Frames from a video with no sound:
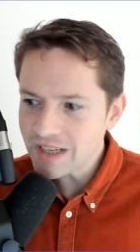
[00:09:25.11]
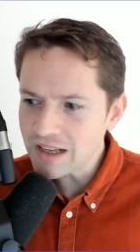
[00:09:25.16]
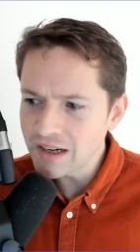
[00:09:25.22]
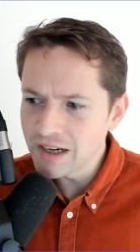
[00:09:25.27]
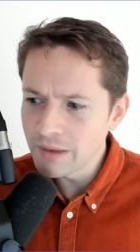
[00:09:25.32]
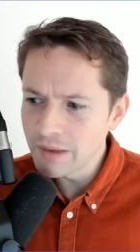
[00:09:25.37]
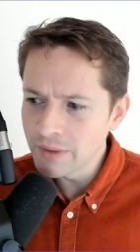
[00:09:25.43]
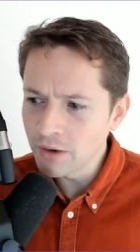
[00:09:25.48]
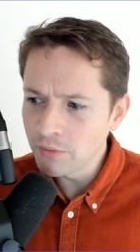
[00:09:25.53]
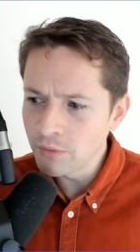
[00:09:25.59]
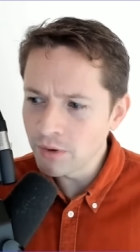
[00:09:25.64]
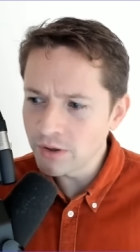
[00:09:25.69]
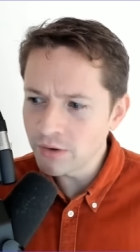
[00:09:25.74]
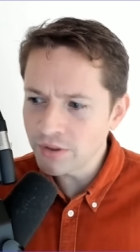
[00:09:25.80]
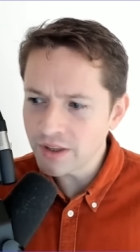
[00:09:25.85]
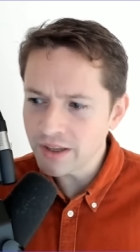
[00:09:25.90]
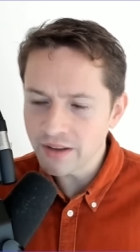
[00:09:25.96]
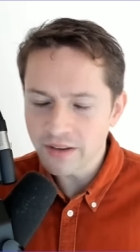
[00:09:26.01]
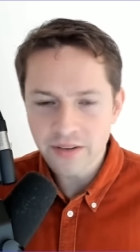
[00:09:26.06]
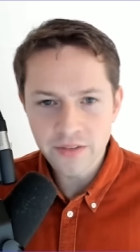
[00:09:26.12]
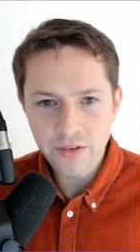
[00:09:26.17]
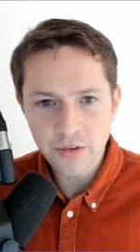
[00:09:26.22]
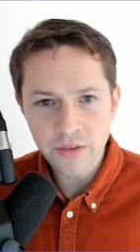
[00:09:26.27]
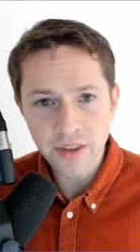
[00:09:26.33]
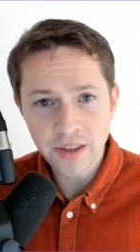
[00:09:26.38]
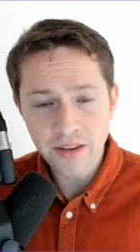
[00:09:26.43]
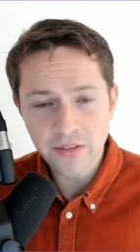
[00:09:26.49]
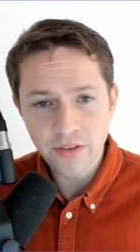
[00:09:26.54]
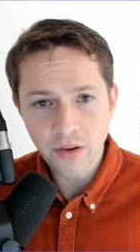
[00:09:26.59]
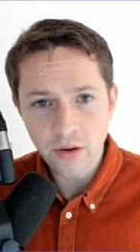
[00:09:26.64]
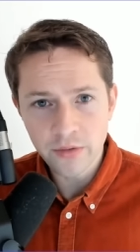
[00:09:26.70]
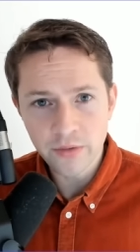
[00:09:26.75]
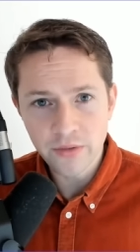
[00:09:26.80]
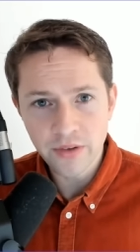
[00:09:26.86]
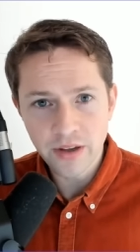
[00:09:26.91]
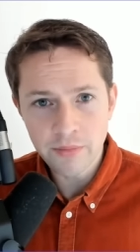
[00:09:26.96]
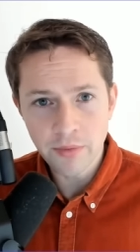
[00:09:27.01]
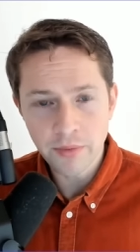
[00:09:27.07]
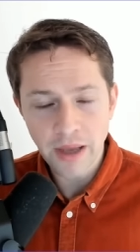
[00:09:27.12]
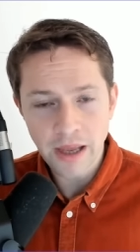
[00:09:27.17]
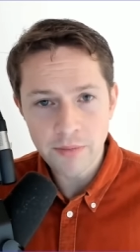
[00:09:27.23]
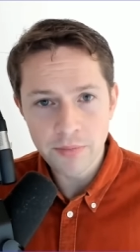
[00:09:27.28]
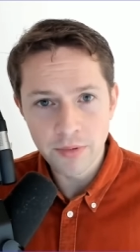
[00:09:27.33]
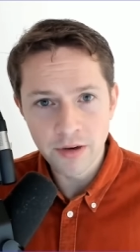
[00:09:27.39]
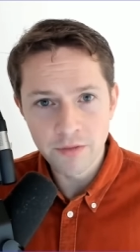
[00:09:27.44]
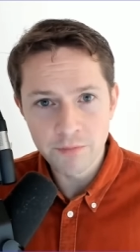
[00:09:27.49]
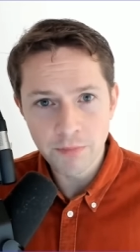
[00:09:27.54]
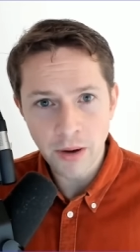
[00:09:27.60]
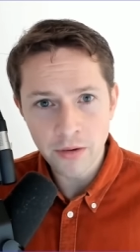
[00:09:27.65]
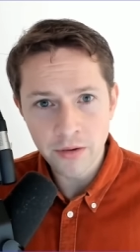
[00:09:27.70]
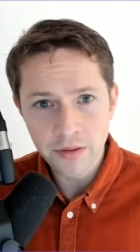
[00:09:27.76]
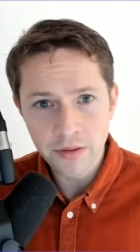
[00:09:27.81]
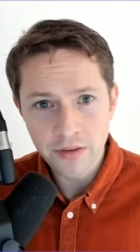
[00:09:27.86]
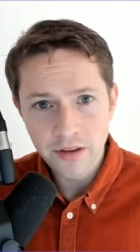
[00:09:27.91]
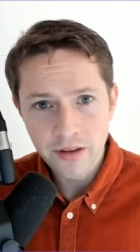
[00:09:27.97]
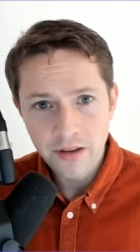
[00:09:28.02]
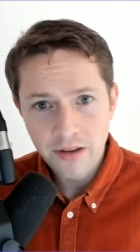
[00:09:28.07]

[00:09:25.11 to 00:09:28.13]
Let me know what you think. Do you think this Arsenal team are capable of both?